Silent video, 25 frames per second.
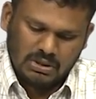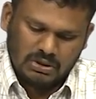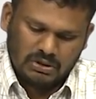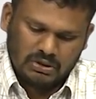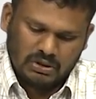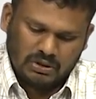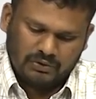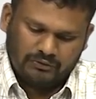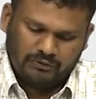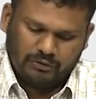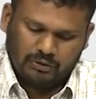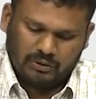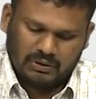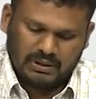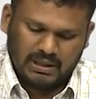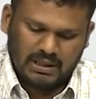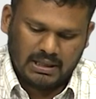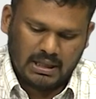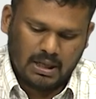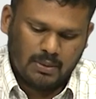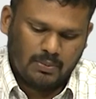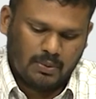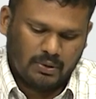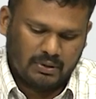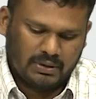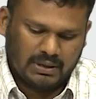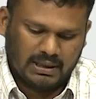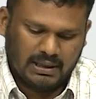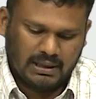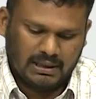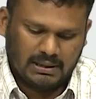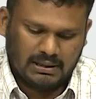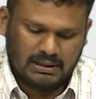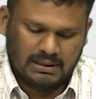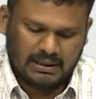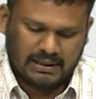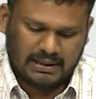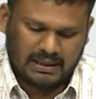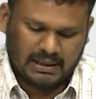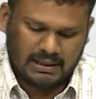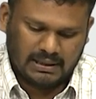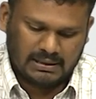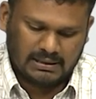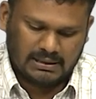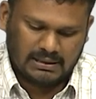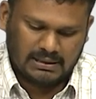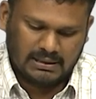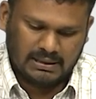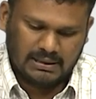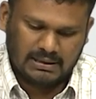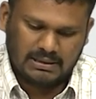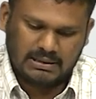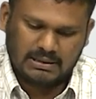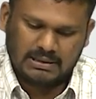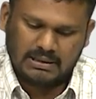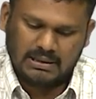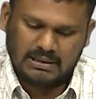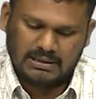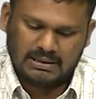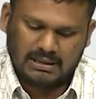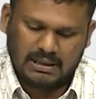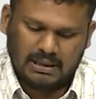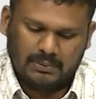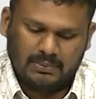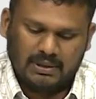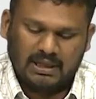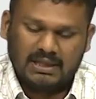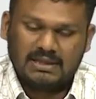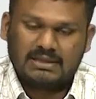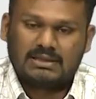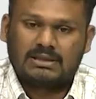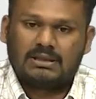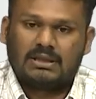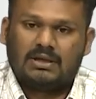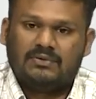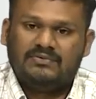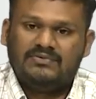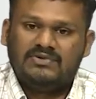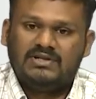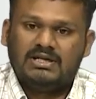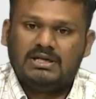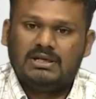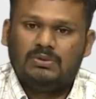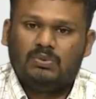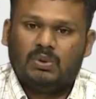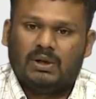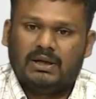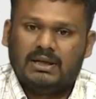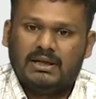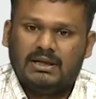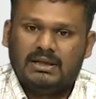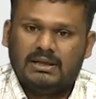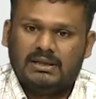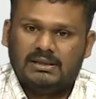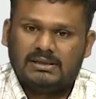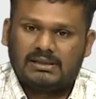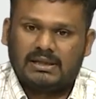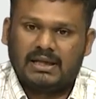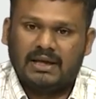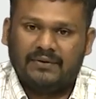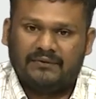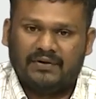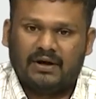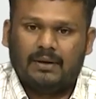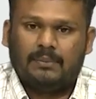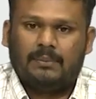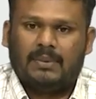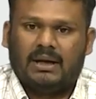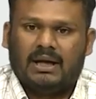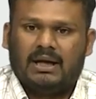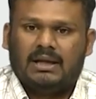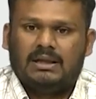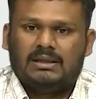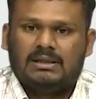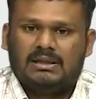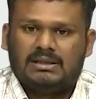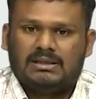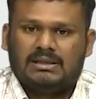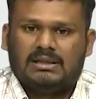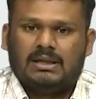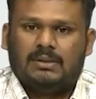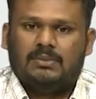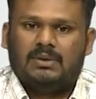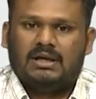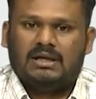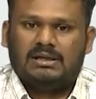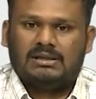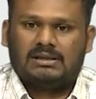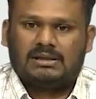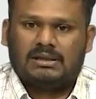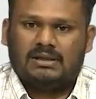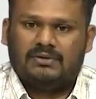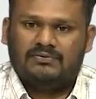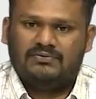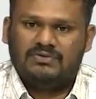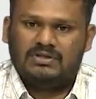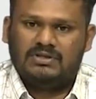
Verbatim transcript: So, if you think about it, the connection is the stabilizer of Gy is given by the stabilizer of